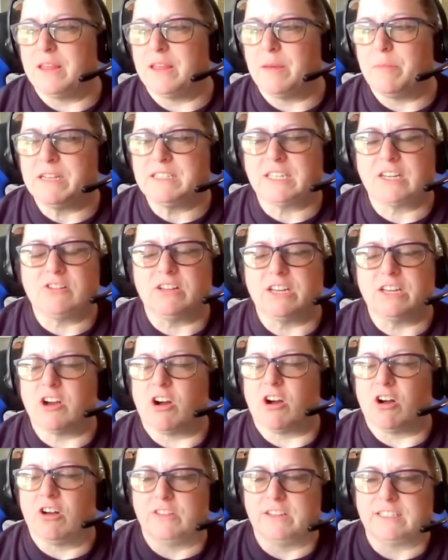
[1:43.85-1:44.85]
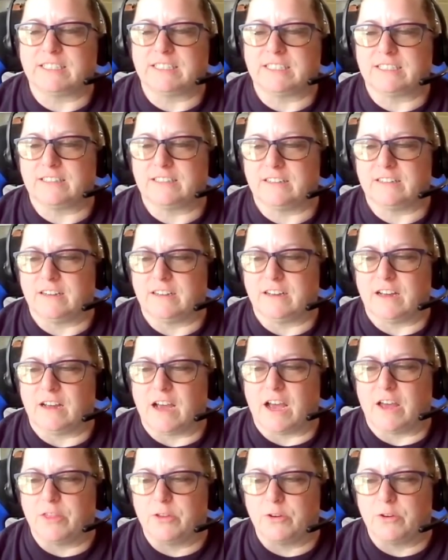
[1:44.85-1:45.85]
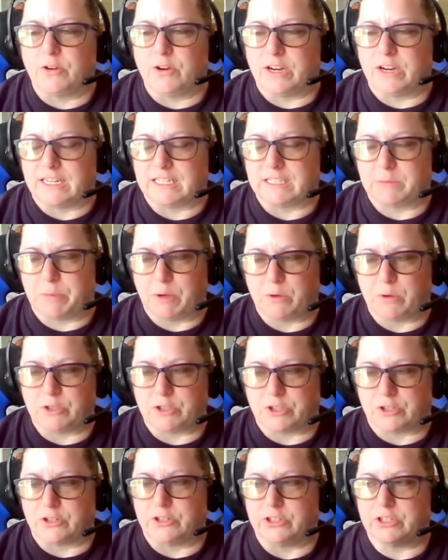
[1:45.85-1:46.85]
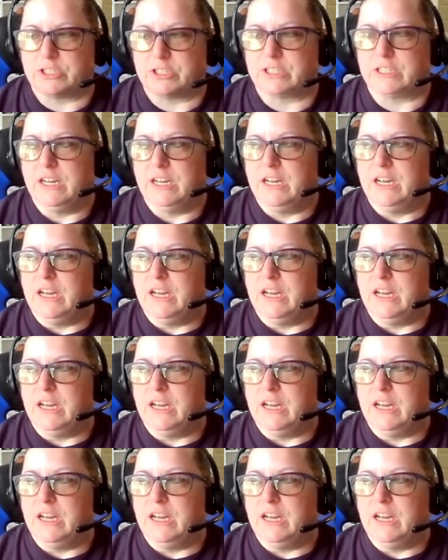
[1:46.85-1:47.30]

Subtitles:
basically call this other exposures.